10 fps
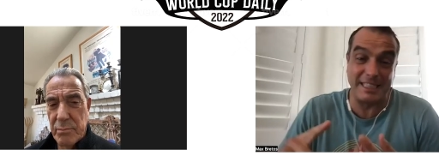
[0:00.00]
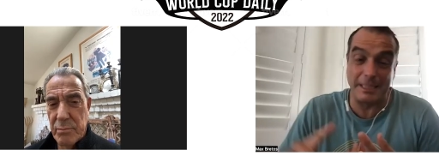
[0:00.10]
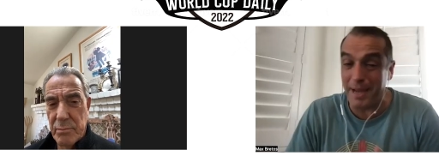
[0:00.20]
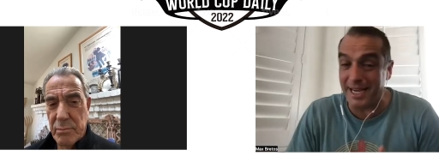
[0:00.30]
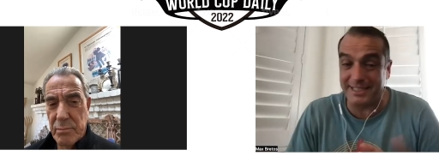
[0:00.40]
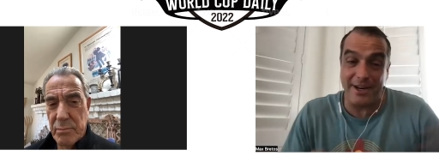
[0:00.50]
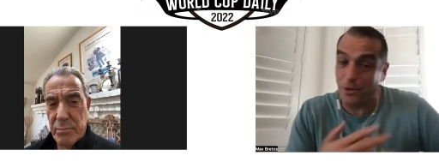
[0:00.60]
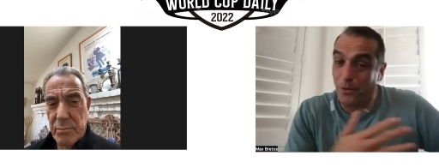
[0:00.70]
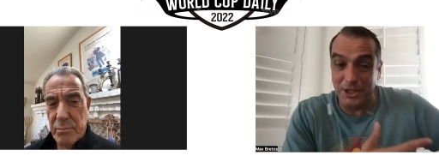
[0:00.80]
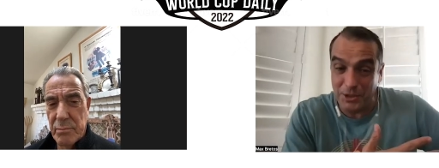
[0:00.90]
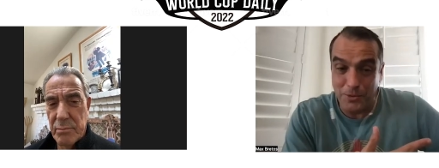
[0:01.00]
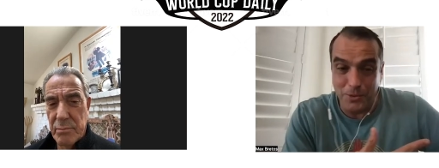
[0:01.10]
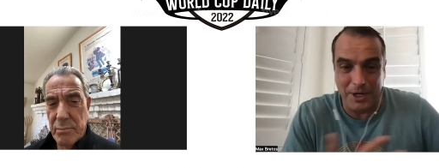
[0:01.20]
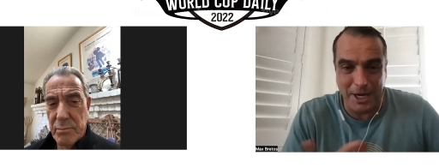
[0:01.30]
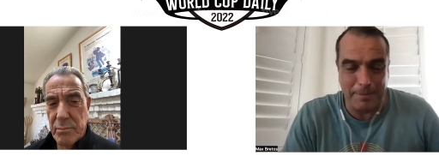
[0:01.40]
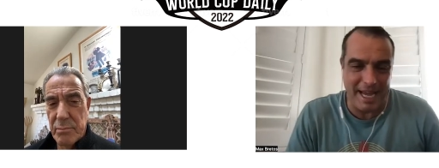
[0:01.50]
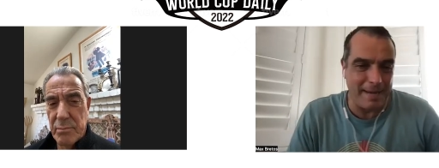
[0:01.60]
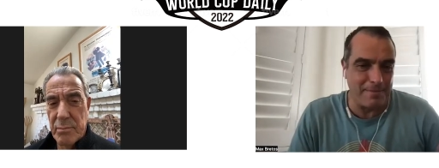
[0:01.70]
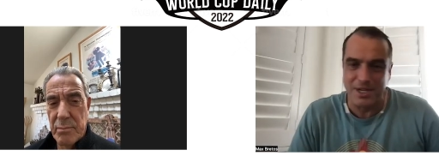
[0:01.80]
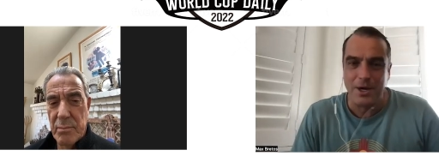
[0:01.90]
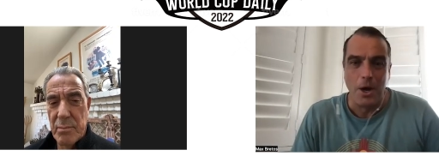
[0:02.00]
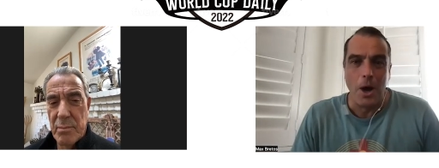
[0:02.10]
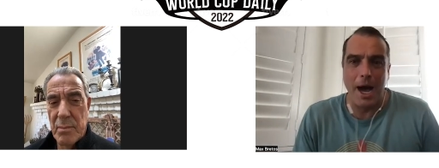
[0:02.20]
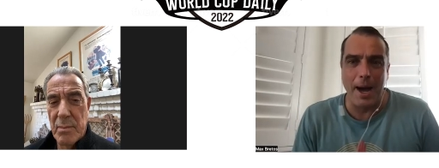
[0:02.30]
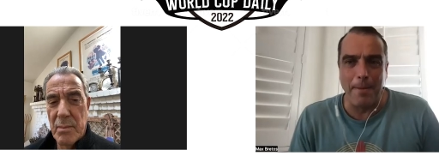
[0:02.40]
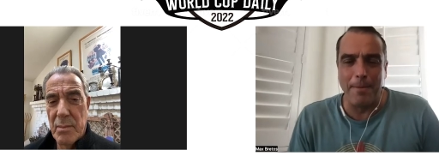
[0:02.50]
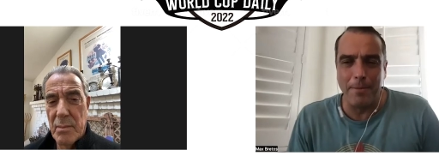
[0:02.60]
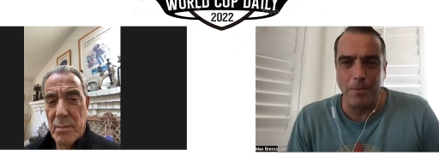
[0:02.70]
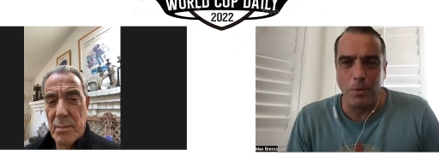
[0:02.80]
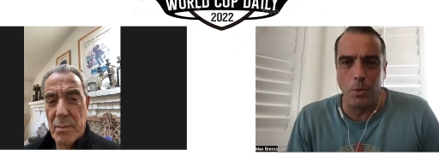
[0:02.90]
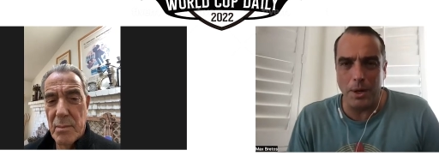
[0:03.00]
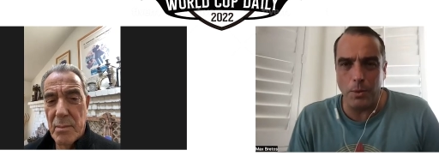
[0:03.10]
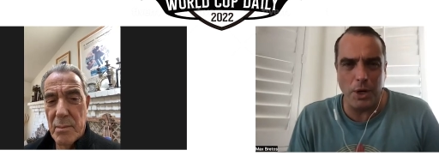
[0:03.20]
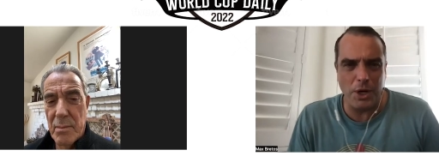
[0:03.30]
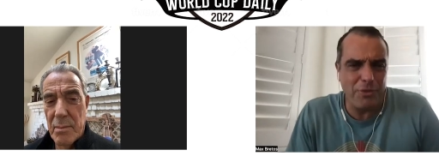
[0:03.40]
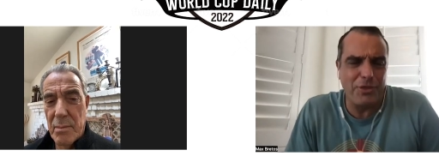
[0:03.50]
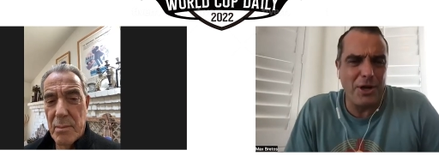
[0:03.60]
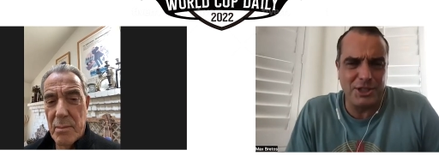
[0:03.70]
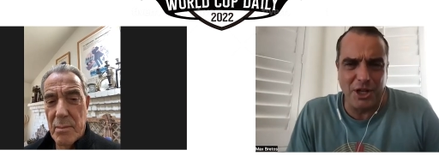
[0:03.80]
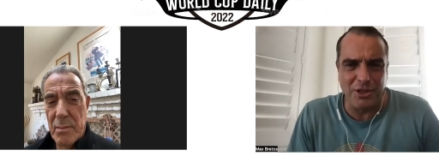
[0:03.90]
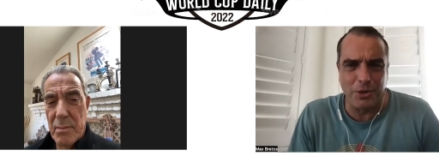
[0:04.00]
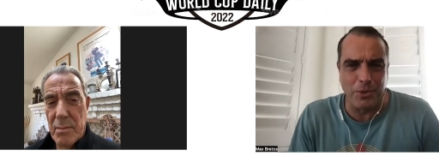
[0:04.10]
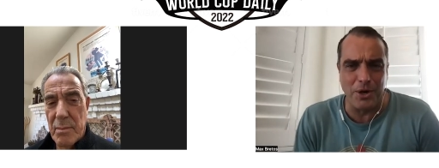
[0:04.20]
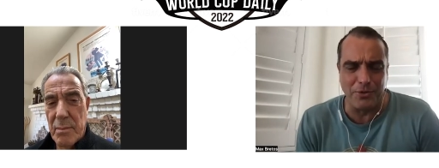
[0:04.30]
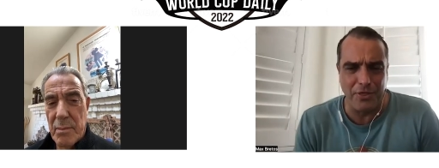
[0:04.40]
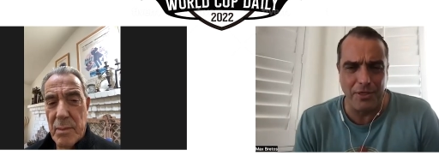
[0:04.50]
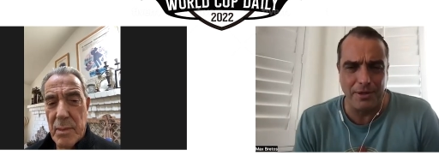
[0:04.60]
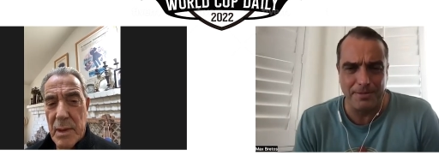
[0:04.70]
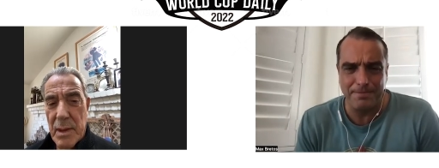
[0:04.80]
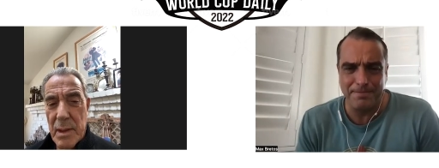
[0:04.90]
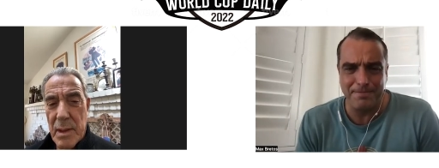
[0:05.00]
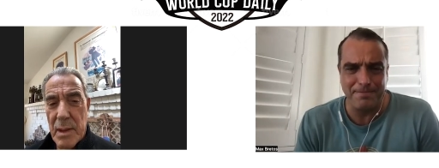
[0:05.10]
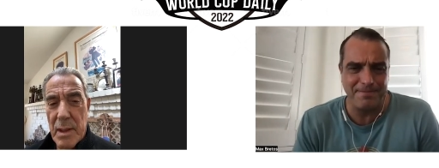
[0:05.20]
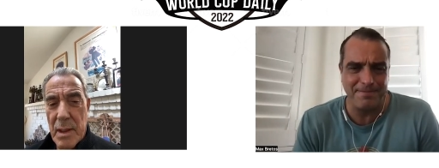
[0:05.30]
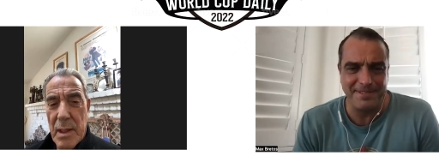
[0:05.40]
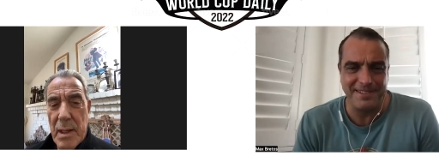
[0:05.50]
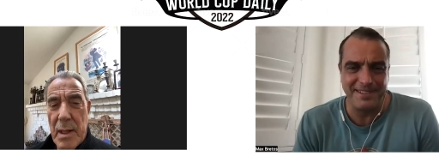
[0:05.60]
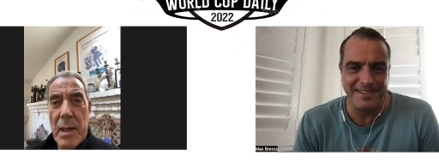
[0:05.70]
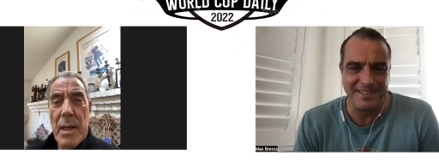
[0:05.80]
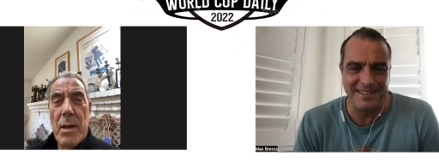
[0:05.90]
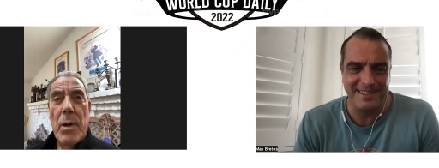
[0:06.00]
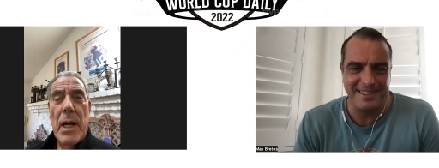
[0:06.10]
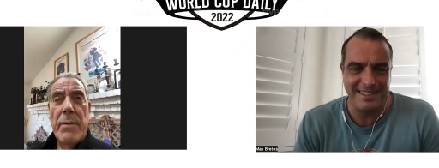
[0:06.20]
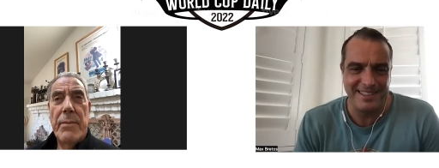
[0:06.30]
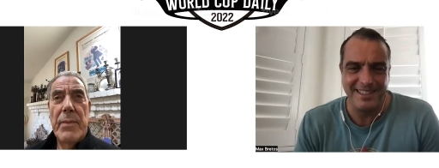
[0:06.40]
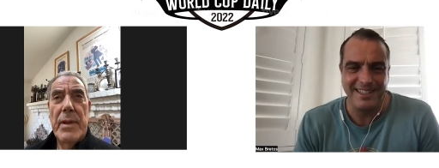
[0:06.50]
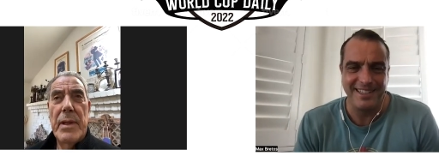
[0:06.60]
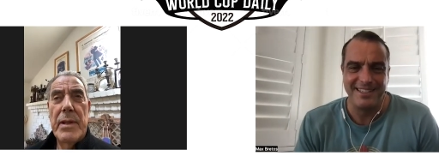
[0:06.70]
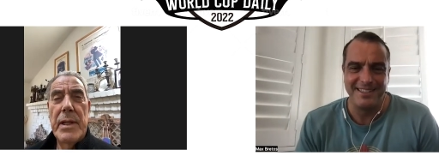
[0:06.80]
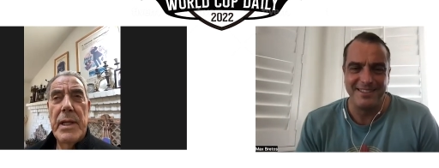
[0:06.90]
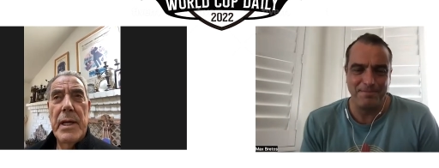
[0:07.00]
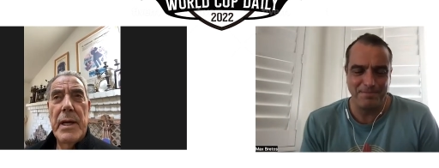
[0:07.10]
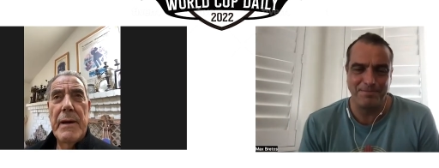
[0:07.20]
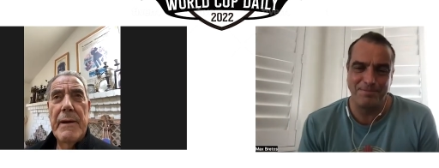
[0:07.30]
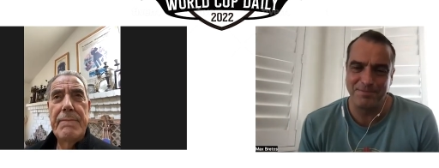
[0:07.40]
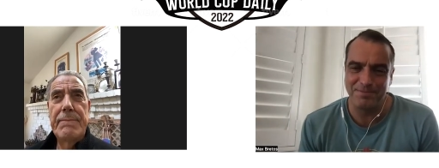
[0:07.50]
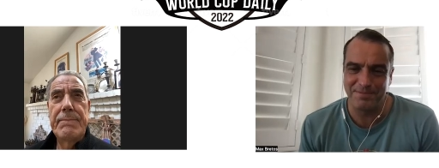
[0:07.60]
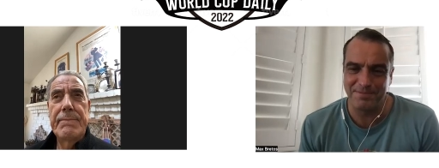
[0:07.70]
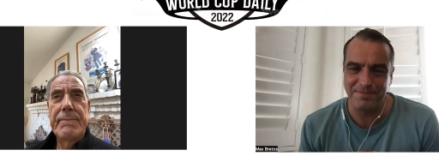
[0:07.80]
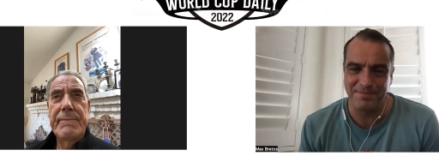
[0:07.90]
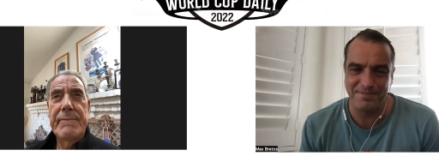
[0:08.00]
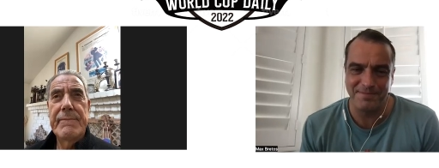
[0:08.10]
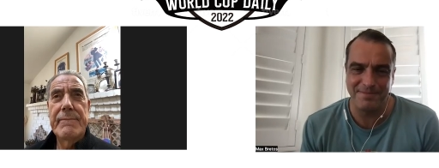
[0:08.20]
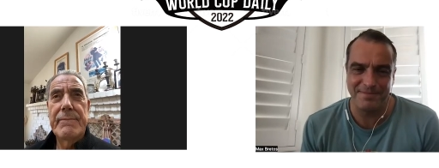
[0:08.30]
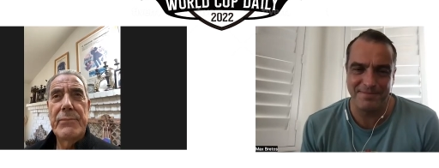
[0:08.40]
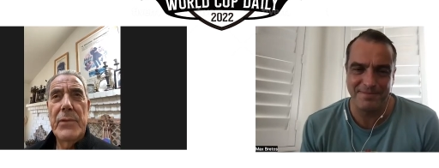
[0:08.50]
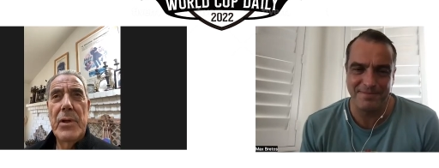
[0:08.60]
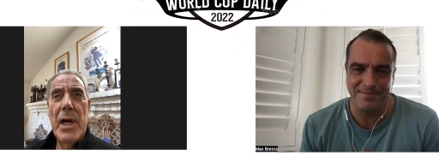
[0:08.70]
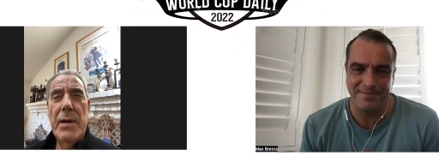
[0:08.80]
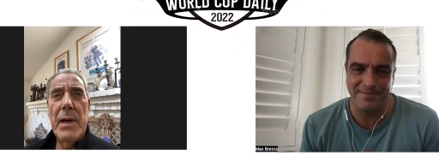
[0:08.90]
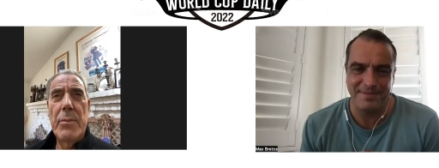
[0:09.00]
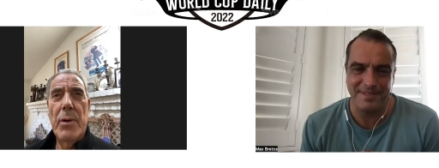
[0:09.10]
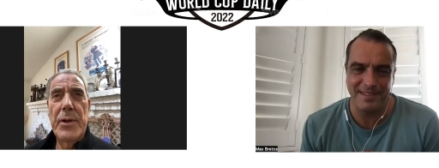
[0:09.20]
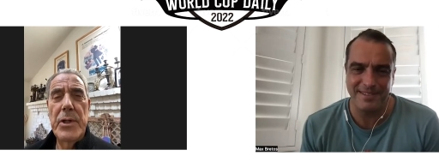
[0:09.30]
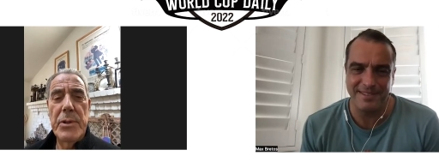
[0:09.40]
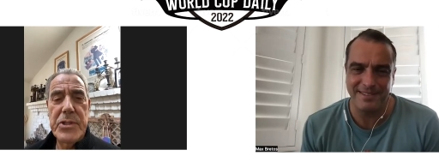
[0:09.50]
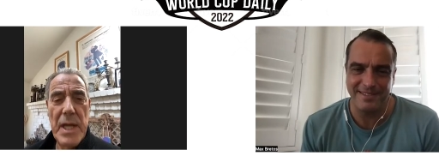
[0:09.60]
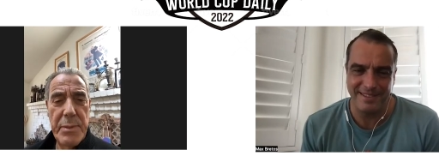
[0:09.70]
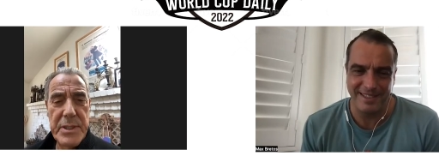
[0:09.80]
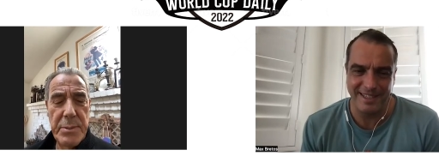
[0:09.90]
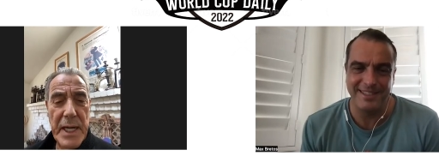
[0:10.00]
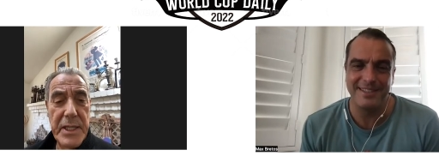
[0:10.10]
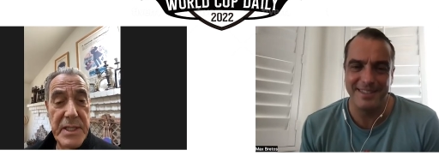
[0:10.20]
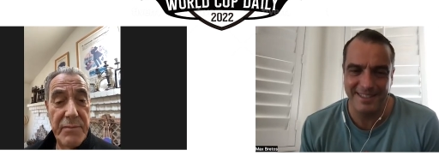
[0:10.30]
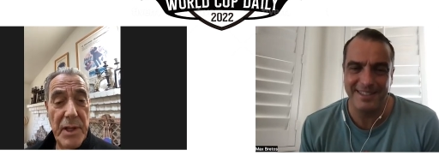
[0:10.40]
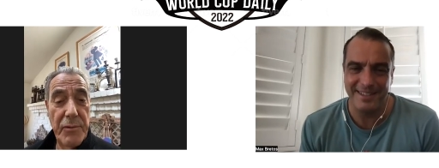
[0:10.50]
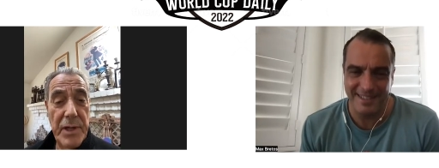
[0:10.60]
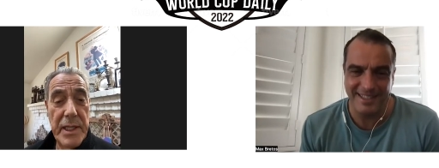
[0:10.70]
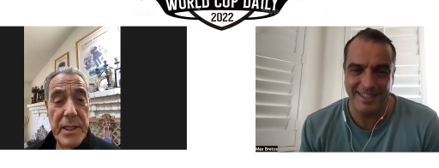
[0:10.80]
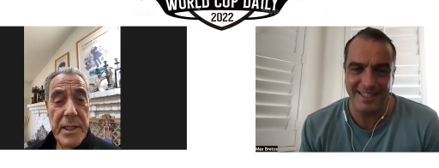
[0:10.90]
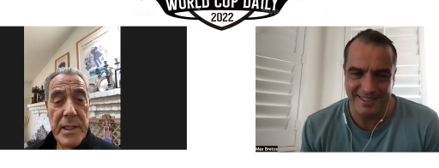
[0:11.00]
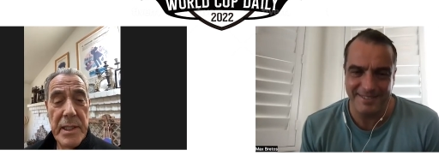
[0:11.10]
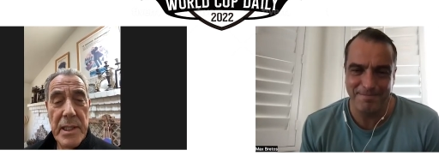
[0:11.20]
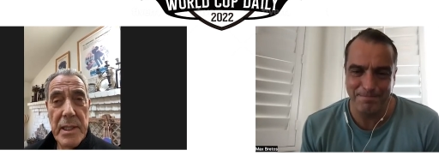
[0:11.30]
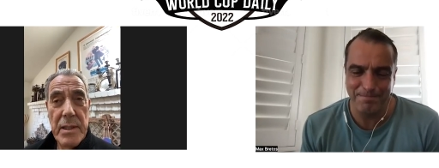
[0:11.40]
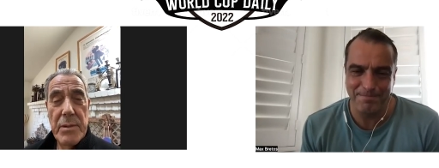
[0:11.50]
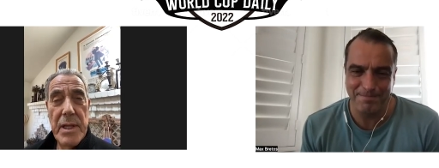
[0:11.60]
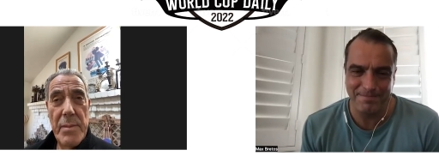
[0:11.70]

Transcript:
Speaker 1: spectator watching World Cup games. Um, what what are your thoughts on the growth?
Speaker 2: Well, the um, you know I, I, won the U.S. Championship in 1973 with the